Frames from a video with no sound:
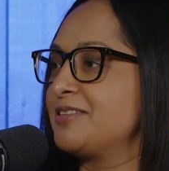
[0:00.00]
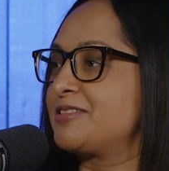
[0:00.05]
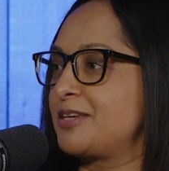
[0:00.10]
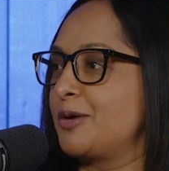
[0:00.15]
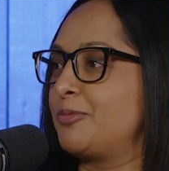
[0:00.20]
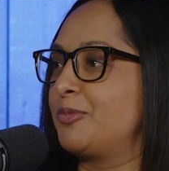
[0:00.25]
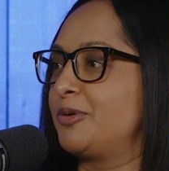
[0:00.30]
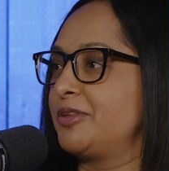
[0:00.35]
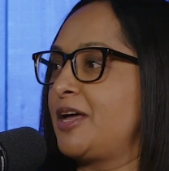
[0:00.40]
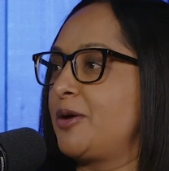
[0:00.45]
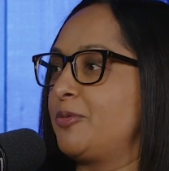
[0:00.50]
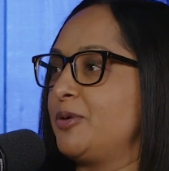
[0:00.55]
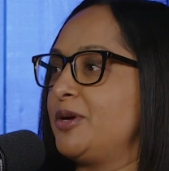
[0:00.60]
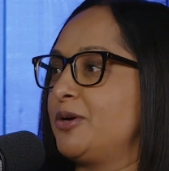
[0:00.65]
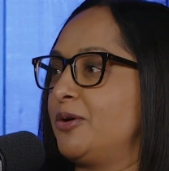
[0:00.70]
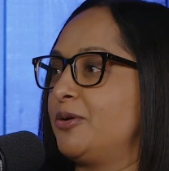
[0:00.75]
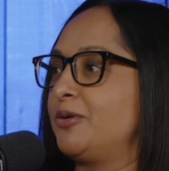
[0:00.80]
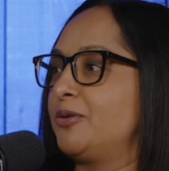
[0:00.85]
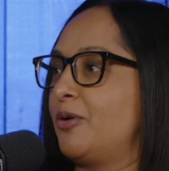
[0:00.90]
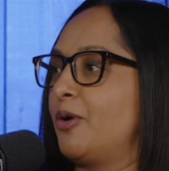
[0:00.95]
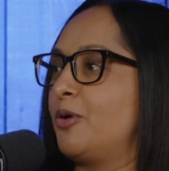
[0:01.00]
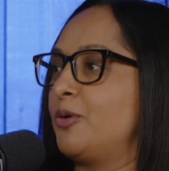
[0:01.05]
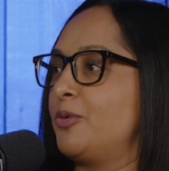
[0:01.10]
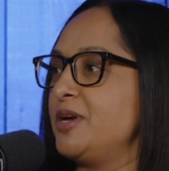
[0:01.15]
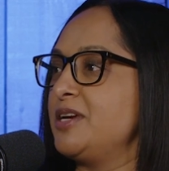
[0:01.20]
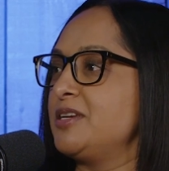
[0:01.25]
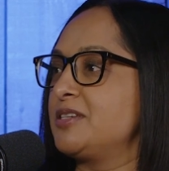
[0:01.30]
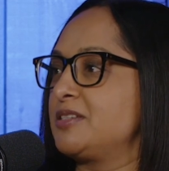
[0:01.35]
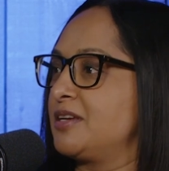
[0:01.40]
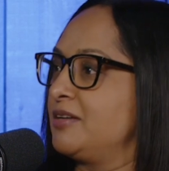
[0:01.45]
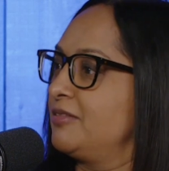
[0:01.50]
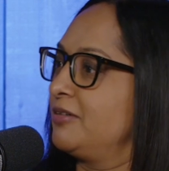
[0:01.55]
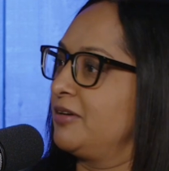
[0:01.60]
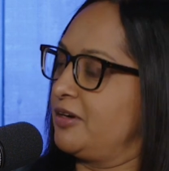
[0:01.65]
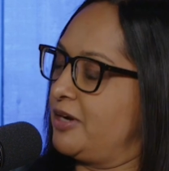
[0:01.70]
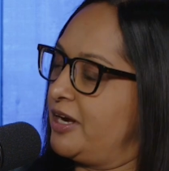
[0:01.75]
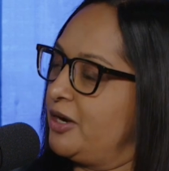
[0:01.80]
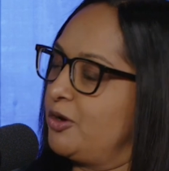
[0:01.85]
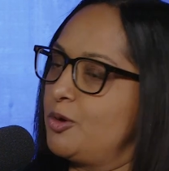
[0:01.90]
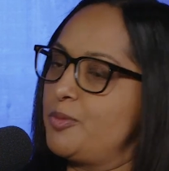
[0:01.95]
is someone that we don't always
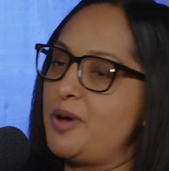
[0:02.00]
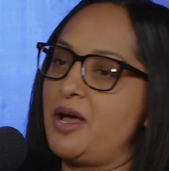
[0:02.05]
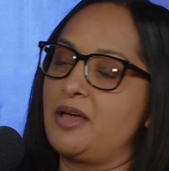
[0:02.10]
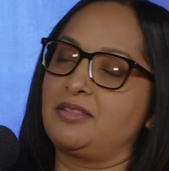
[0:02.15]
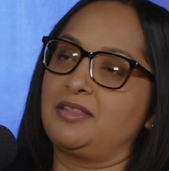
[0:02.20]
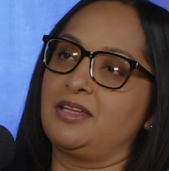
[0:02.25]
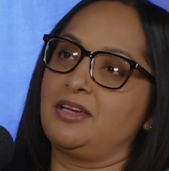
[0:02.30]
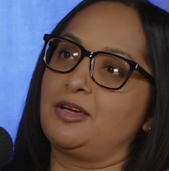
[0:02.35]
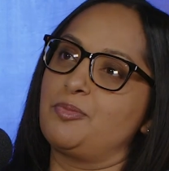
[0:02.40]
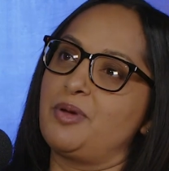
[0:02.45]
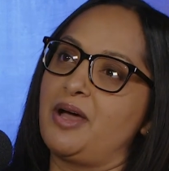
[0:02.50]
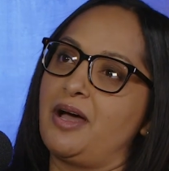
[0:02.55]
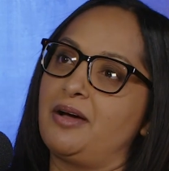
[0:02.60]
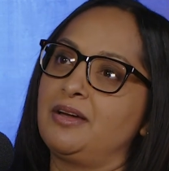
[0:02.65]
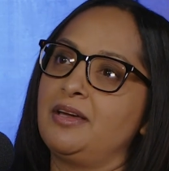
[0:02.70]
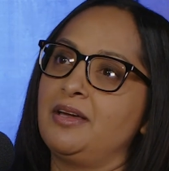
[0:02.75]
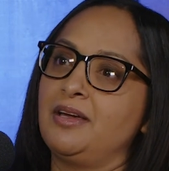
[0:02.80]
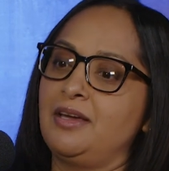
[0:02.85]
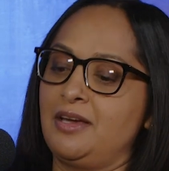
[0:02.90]
hear about, think about.